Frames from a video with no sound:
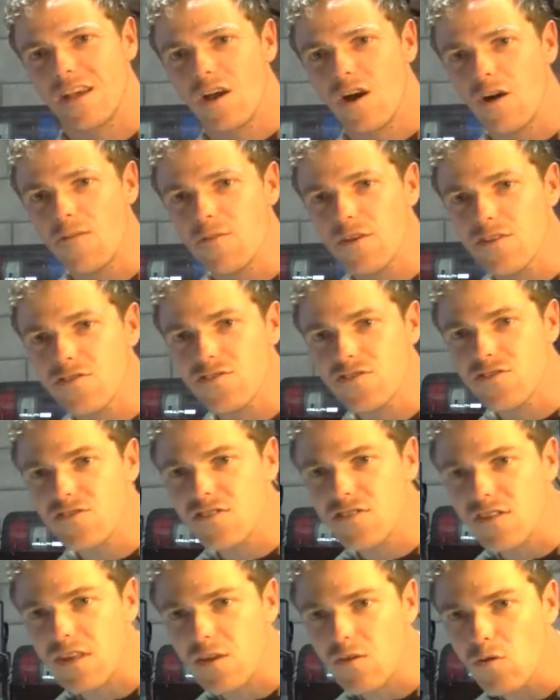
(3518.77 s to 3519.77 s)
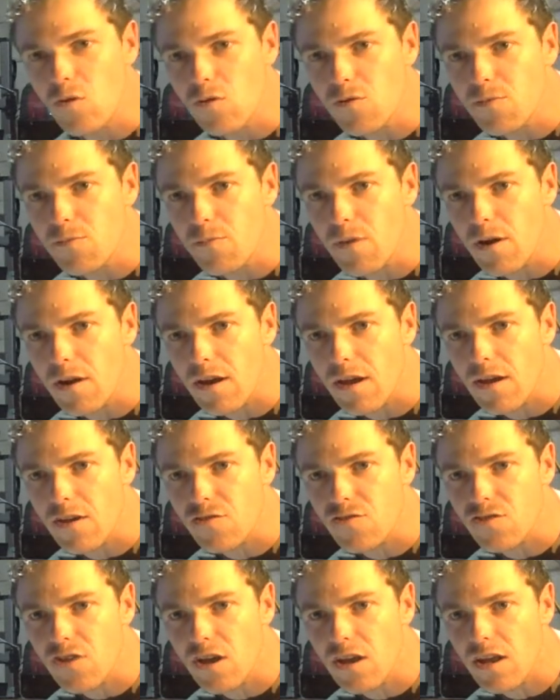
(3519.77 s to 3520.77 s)
Ofx says in North America and
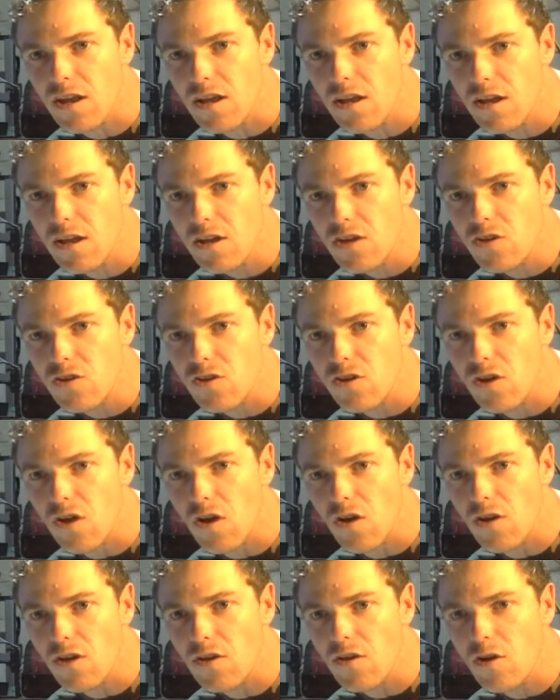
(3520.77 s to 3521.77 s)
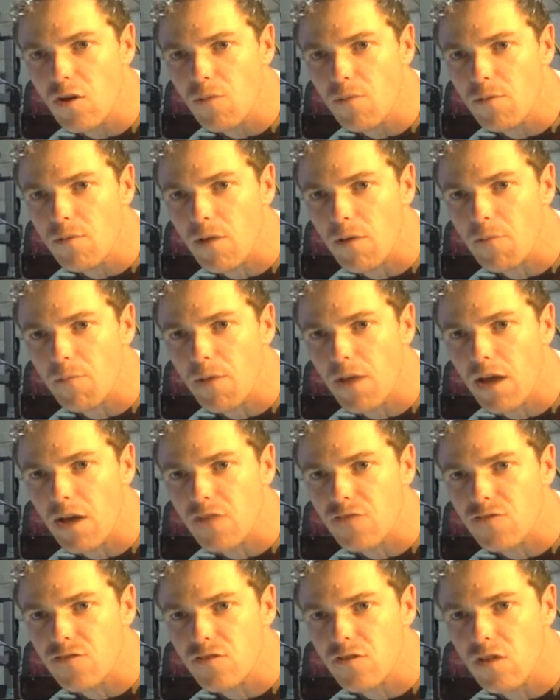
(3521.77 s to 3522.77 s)
China, you can only copyright
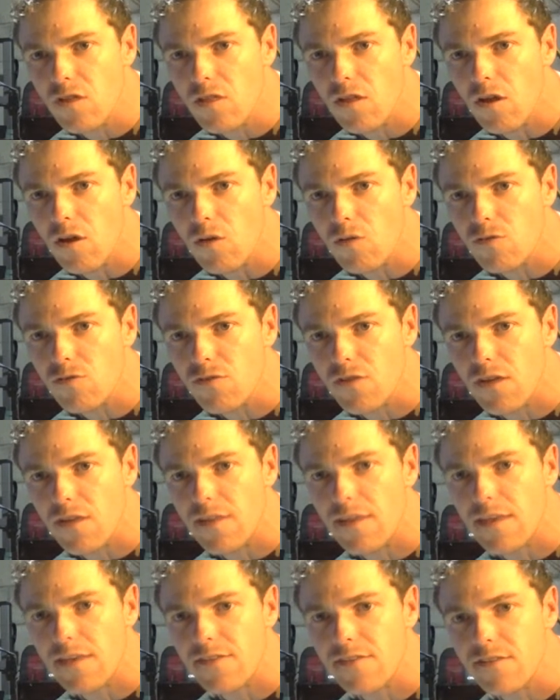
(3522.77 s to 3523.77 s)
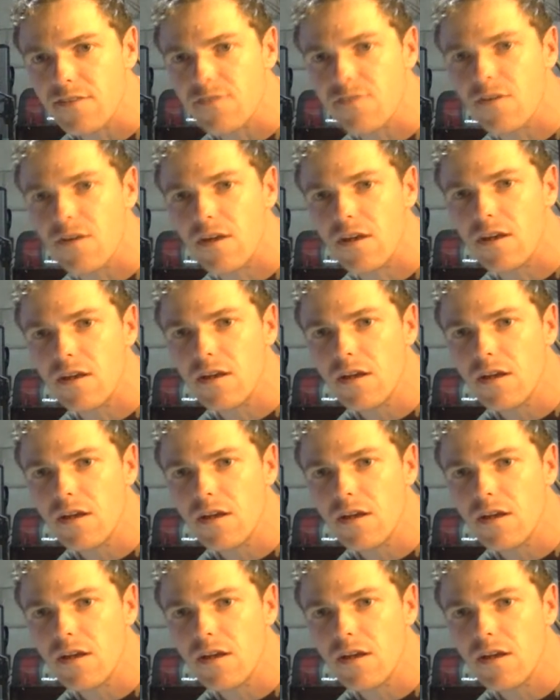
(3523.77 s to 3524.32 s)
parts, not the whole design. Yes, that's right.